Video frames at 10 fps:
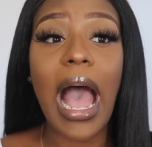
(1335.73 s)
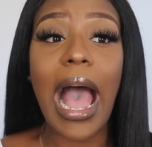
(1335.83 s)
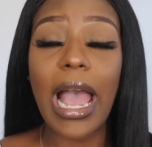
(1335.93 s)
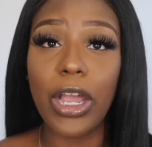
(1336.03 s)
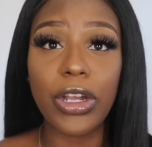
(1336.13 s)

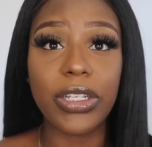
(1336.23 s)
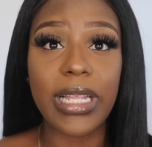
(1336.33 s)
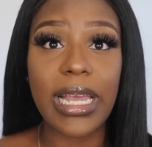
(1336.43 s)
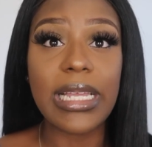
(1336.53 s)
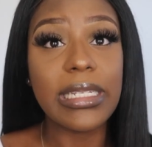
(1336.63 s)
I heard
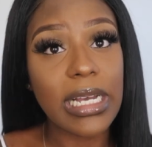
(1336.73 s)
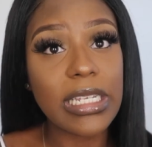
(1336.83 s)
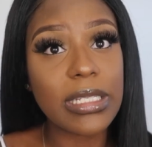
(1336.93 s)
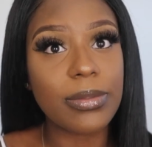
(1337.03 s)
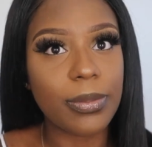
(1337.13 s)
that it
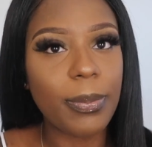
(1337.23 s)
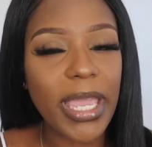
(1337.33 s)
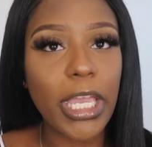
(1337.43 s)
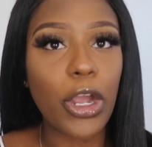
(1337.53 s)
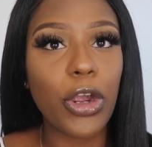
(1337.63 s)
does
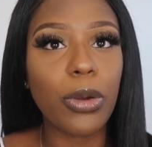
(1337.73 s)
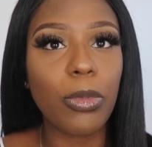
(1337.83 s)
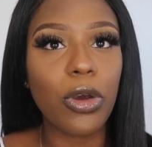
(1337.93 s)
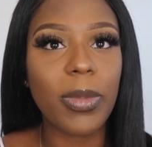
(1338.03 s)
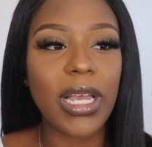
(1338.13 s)
make it hurt
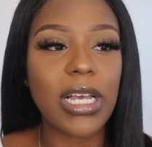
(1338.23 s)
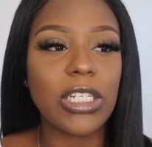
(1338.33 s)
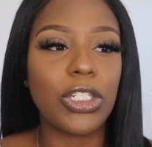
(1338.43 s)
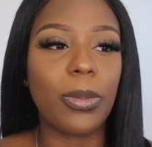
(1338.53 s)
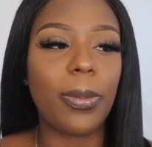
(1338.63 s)
more
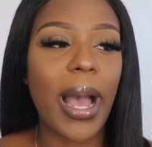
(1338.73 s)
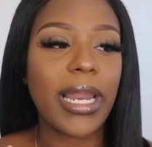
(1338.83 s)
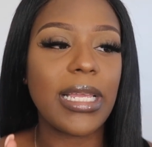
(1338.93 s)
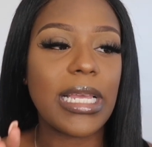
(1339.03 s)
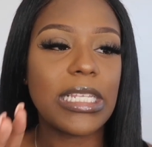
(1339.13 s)
because your
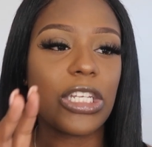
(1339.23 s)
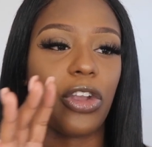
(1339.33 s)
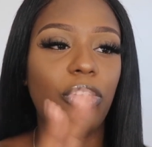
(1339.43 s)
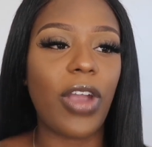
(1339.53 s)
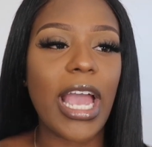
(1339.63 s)
body
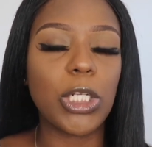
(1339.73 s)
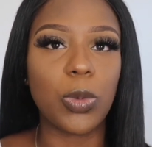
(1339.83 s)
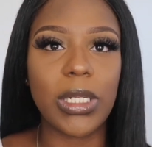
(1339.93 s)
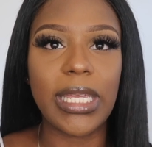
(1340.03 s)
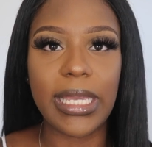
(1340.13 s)
isn't
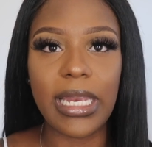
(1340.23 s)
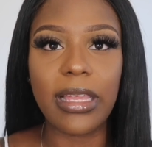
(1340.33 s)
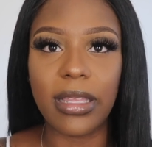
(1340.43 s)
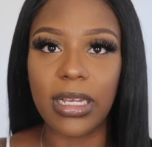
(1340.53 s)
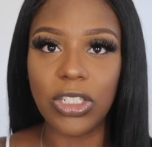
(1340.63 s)
gradually
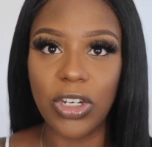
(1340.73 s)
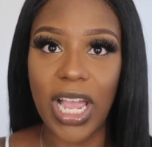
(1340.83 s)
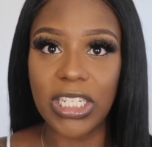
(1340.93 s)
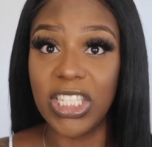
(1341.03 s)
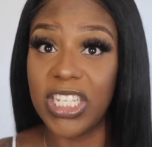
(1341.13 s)
getting the
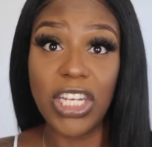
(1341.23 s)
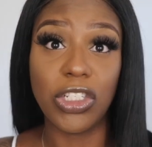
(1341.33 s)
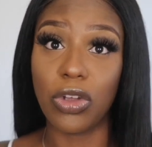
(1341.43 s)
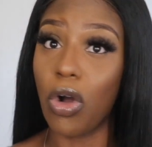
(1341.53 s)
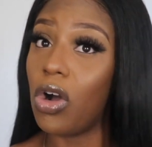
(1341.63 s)
contractions. They
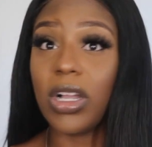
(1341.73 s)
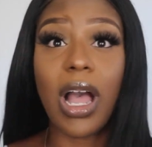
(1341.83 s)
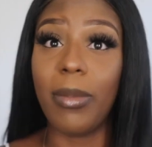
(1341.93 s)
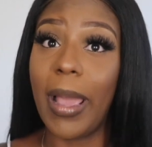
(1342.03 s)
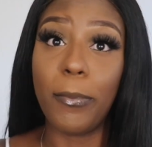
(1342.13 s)
just all
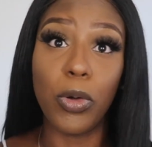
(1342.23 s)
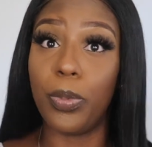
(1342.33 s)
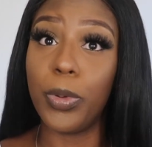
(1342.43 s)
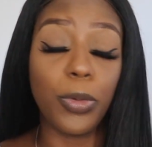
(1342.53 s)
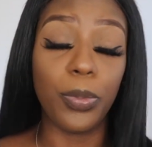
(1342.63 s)
come like
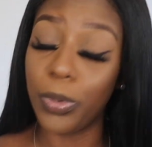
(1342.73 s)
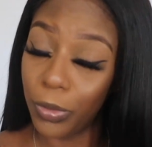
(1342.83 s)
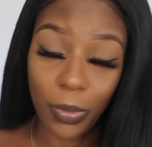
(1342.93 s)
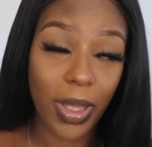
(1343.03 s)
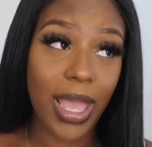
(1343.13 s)
boom, boom,
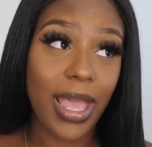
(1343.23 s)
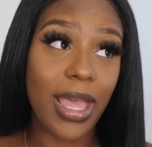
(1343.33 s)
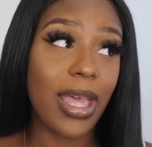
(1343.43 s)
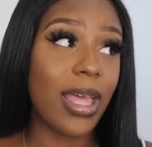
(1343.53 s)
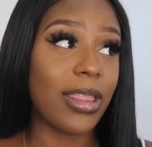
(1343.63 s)
boom.
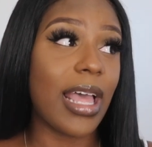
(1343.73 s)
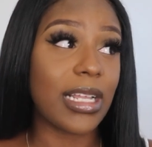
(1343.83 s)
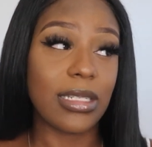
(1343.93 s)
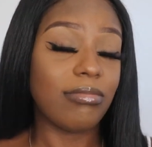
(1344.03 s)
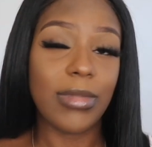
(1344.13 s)

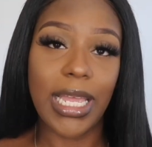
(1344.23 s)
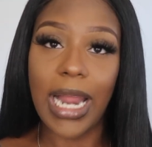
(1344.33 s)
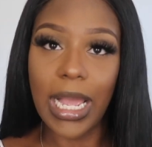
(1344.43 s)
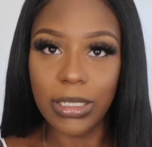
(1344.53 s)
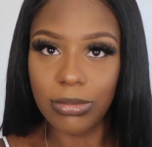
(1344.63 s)
That,
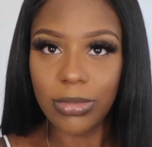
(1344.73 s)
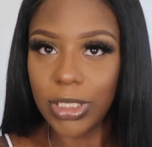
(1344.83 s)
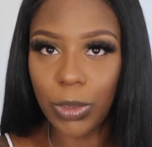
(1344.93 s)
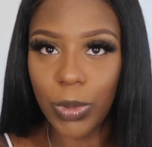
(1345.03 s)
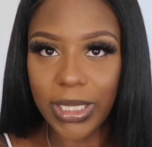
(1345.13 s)
and I
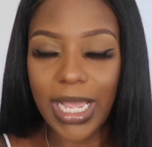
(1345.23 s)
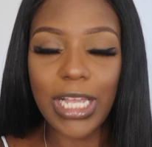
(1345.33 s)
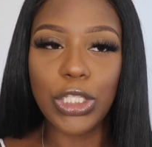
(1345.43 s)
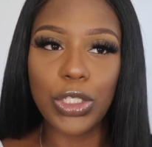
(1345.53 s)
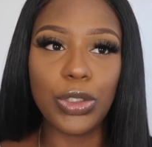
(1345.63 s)
didn't want
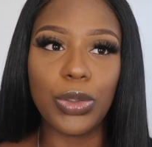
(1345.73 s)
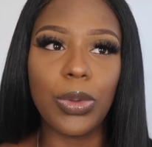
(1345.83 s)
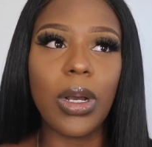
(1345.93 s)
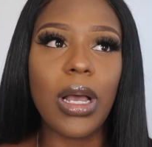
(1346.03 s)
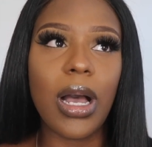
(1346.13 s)
that. And
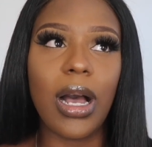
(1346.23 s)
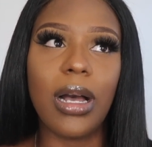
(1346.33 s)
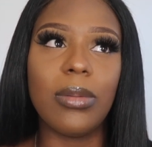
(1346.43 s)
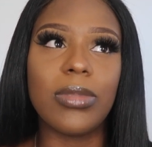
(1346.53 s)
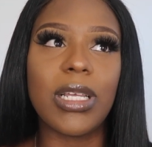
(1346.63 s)
two,
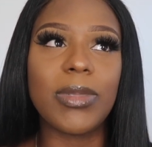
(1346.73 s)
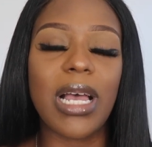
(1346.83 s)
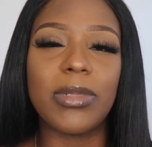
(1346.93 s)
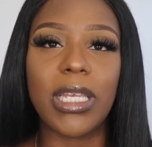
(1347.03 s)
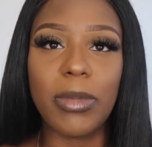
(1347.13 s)
um,
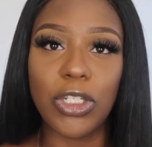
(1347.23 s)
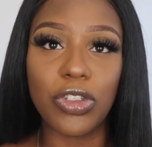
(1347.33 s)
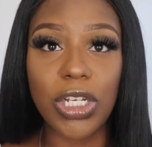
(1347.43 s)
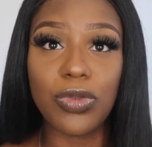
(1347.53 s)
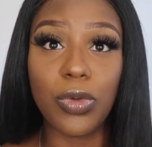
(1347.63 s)
sometimes it can be
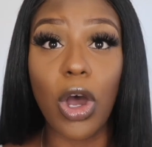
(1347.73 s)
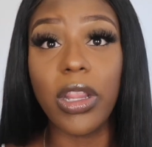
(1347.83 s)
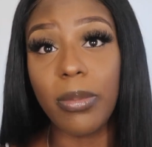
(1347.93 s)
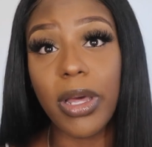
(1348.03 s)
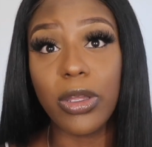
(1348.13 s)
stressful
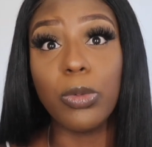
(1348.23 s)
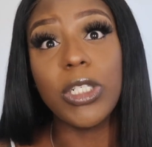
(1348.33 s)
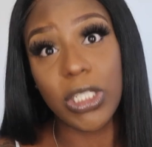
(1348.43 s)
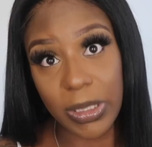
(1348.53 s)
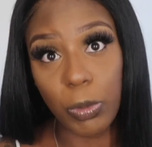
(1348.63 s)
on the mother,
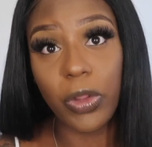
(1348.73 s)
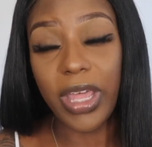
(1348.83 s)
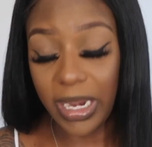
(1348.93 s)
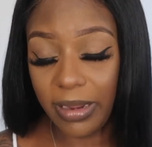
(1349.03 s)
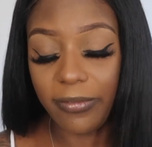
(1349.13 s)
which will
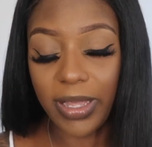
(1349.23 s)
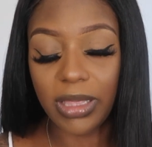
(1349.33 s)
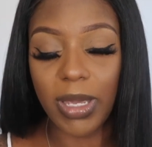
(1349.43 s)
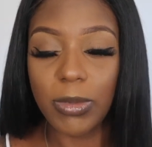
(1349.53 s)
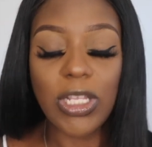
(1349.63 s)
then
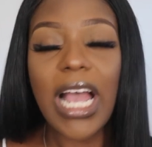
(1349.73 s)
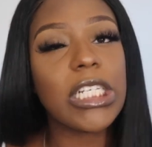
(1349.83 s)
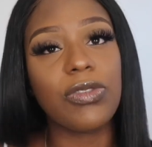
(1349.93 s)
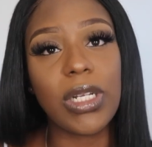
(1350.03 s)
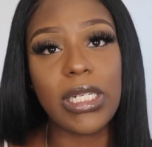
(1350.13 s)
affect the baby. So
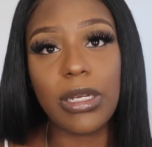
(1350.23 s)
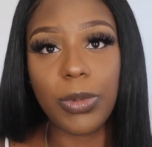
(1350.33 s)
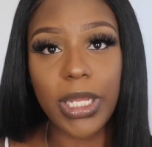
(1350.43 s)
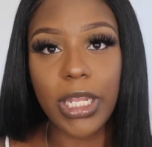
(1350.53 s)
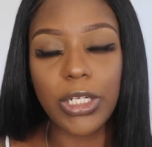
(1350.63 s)
I just really
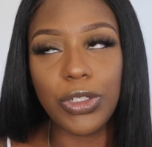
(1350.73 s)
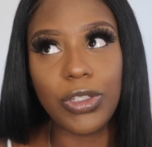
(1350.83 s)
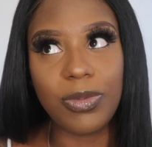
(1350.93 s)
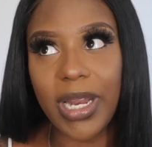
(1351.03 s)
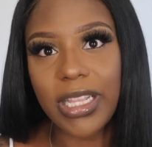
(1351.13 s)
didn't want to get
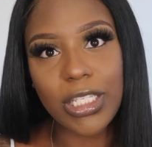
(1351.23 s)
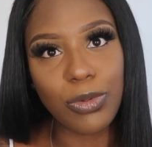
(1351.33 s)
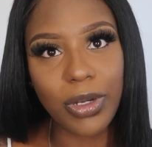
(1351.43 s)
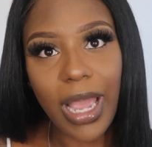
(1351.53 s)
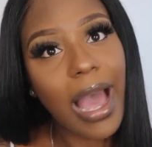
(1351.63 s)
induced, but at
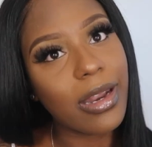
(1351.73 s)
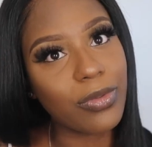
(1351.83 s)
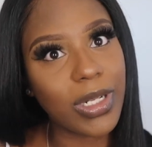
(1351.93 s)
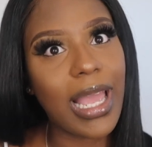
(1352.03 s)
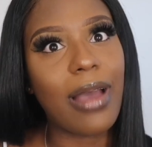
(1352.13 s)
this point, I
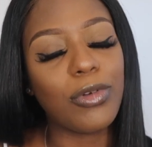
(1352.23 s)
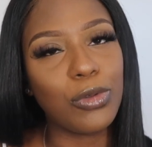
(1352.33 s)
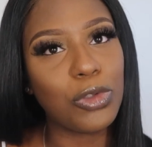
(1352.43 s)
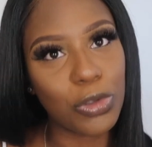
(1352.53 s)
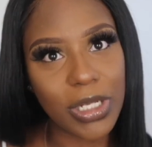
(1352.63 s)
didn't really have
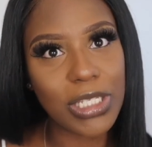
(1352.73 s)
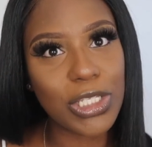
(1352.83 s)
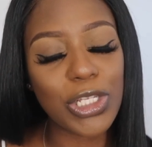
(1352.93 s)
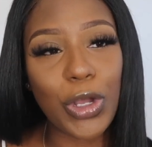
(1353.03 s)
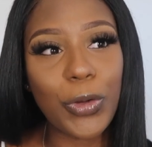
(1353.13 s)
no choice.
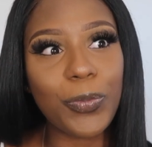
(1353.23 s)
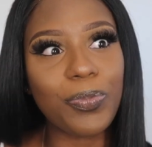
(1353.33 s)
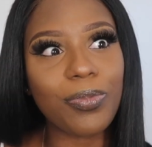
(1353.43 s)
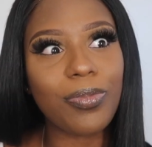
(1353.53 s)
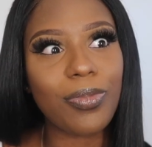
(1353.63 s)
So
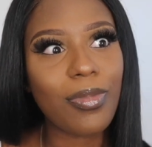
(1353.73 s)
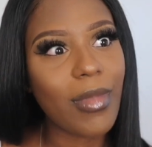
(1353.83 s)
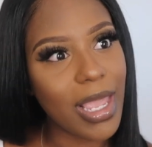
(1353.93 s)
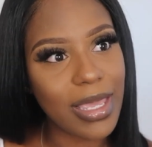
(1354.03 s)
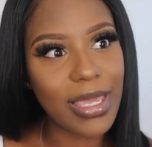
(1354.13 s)

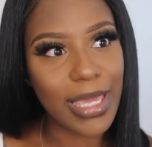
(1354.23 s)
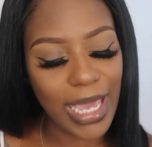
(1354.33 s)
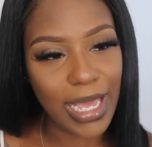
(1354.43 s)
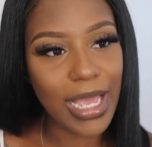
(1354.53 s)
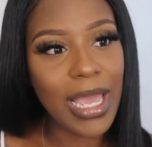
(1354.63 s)

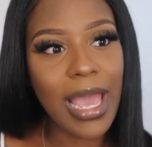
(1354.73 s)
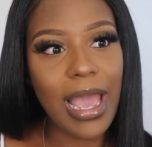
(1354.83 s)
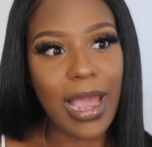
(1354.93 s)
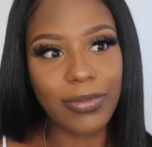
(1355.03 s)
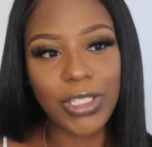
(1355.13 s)
yeah
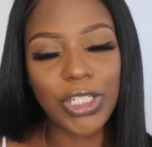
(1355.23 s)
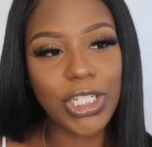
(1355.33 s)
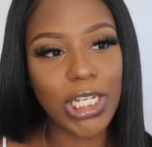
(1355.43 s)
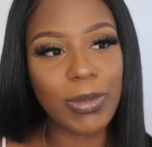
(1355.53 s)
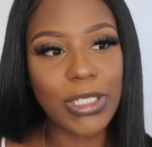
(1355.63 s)
after she
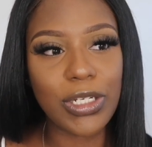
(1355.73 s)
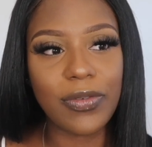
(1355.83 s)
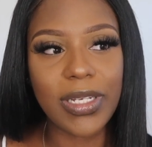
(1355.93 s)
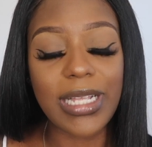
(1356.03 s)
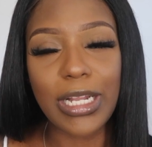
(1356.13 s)
checked my
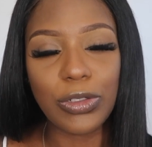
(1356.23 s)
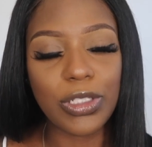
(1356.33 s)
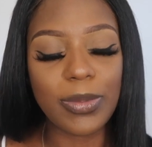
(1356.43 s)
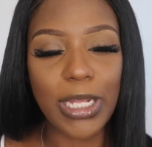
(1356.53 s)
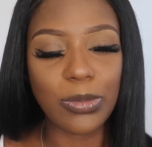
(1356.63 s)
cervix i had to
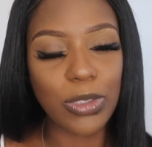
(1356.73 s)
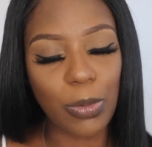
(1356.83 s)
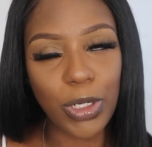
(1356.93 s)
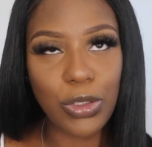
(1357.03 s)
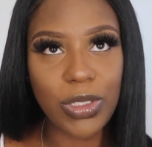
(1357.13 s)
go to the bathroom so
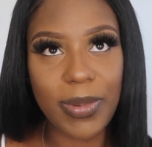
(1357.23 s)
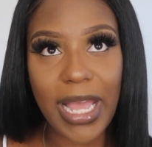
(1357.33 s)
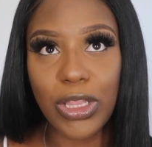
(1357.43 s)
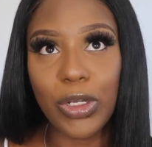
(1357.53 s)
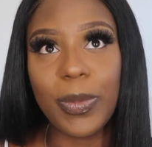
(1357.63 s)
i want to use the
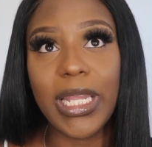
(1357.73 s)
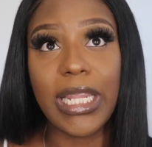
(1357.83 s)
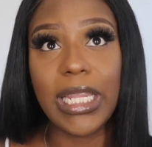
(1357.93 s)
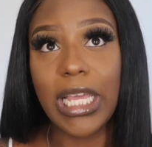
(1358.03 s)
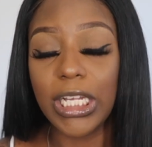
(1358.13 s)
bathroom and
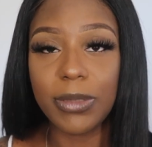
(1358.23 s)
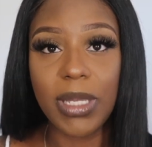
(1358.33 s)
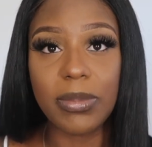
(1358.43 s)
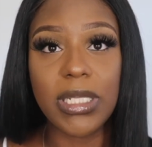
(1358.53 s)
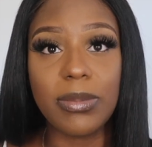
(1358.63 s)
then they hooked
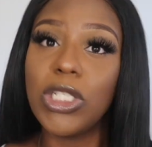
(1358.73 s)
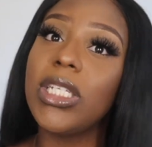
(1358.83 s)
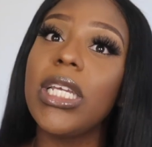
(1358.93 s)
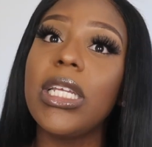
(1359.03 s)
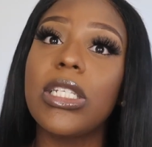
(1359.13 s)
me up to the
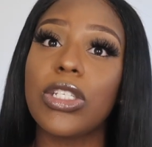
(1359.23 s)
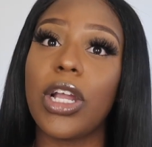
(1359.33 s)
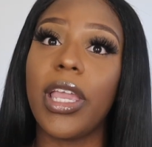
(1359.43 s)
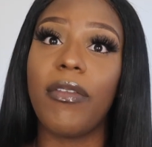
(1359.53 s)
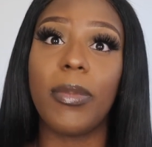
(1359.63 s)
machine to
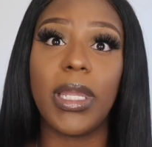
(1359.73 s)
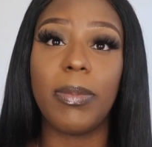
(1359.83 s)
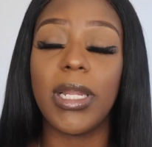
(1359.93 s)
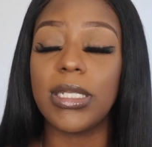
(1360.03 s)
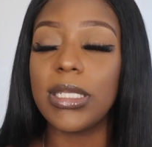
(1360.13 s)
start giving me
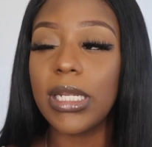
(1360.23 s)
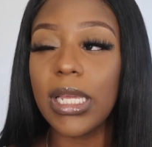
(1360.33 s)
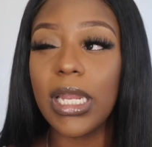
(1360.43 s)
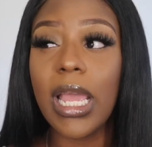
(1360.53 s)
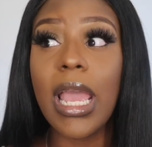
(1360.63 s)
the
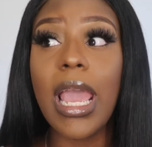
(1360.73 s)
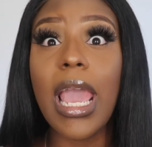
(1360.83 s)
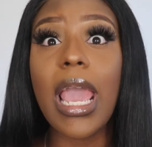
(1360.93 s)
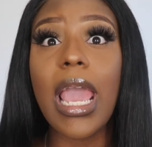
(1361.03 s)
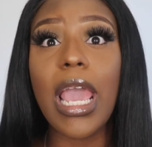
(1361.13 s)
penicillin
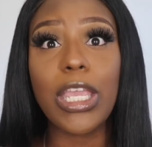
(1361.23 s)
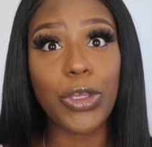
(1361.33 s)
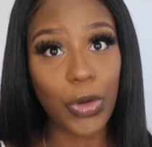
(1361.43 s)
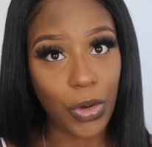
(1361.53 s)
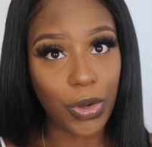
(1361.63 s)

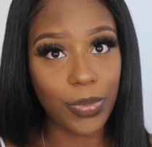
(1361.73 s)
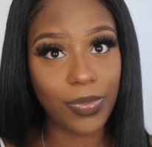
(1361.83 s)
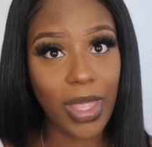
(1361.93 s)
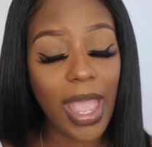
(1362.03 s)
and y'all